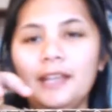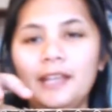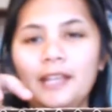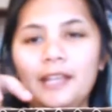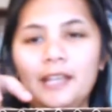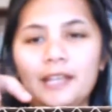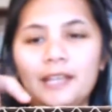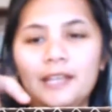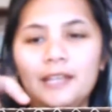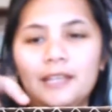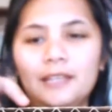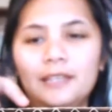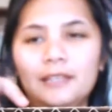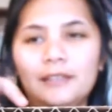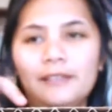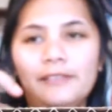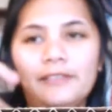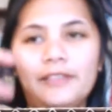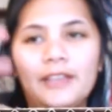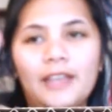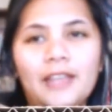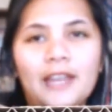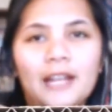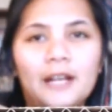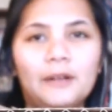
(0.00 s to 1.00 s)

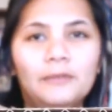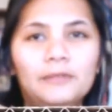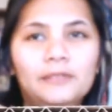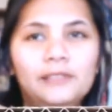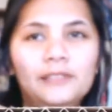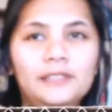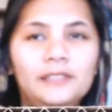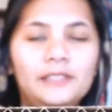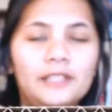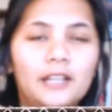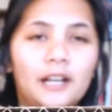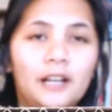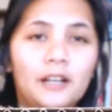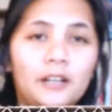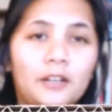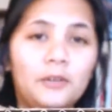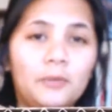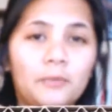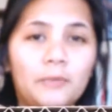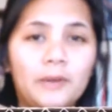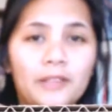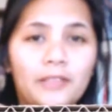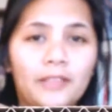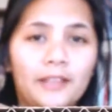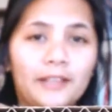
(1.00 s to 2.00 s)
And then I was stuck
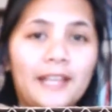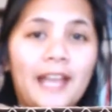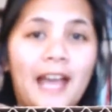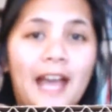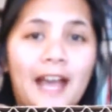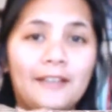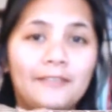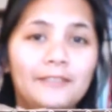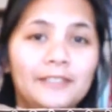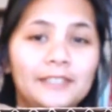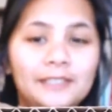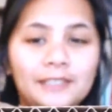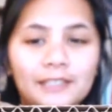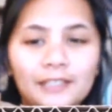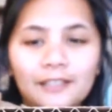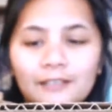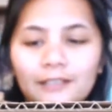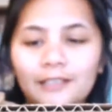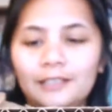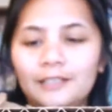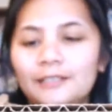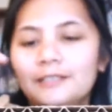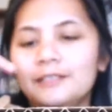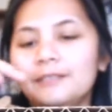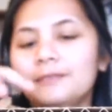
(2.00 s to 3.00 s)
with like half a
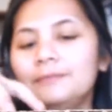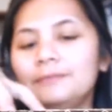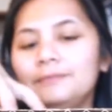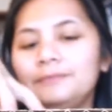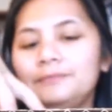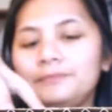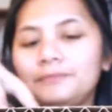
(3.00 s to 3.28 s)
series.